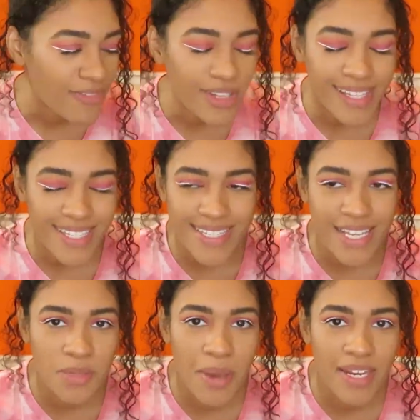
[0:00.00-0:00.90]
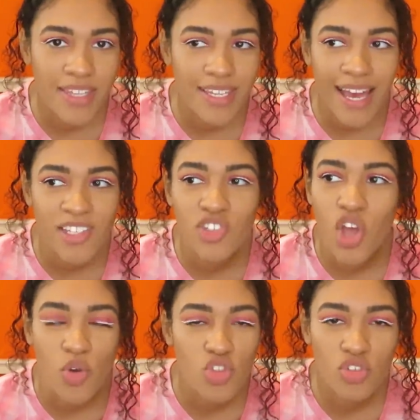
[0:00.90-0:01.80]
like this dance man, if he has
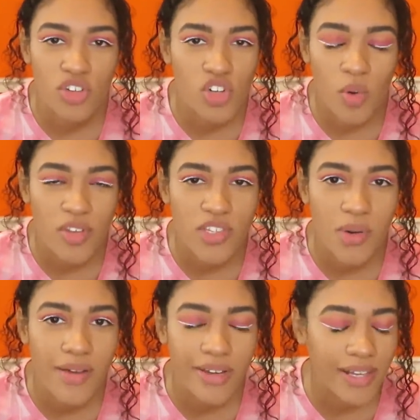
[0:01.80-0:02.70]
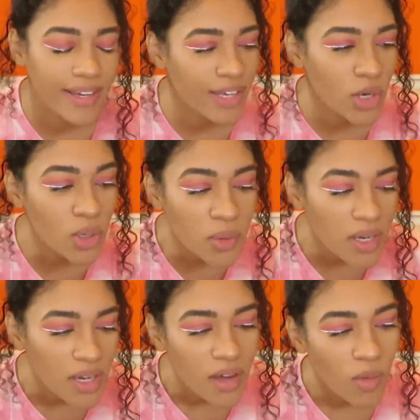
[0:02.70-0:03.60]
no structure whatsoever, like who,
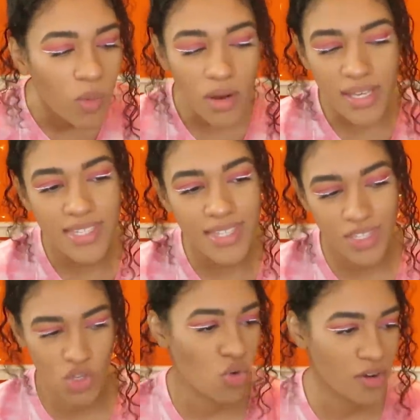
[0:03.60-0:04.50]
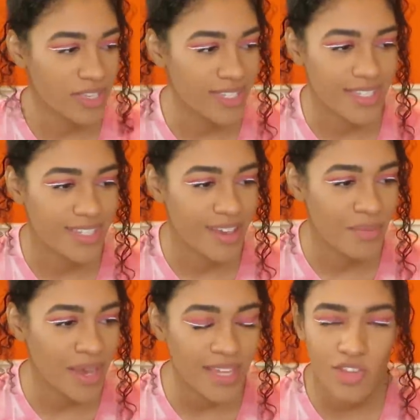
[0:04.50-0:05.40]
what is the scoring
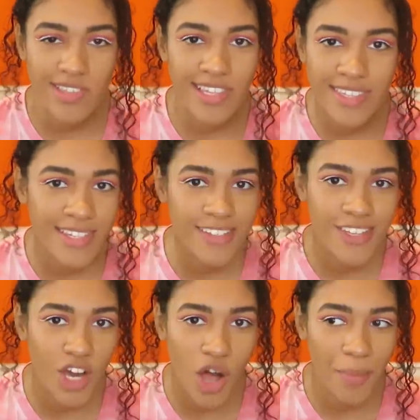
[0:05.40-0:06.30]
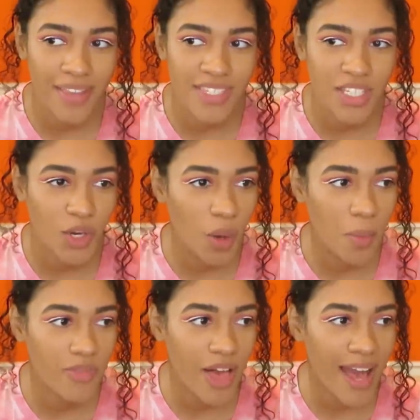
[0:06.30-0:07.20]
system? Are they just listening to comments and going
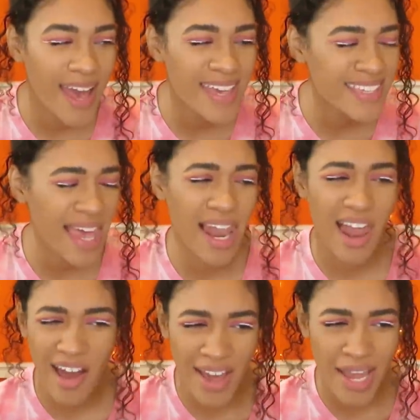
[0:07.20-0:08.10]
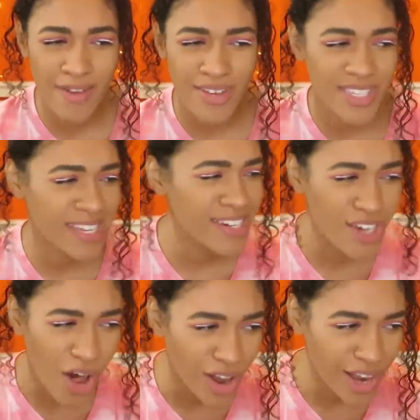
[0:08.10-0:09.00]
with that? Is it live? Is it
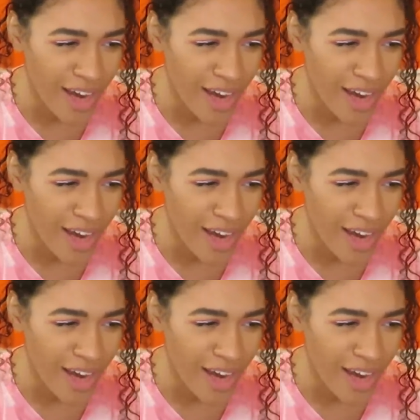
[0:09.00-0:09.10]
not